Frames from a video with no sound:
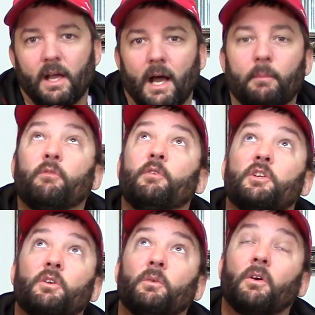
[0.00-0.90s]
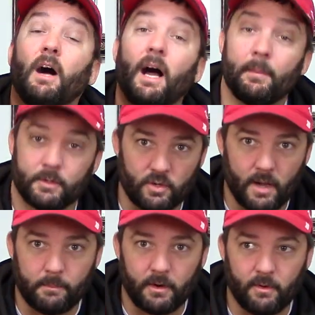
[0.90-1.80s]
I'm going to fish it real high. I'm going to
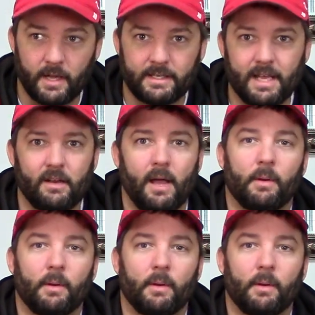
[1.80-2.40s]
drop my rod down.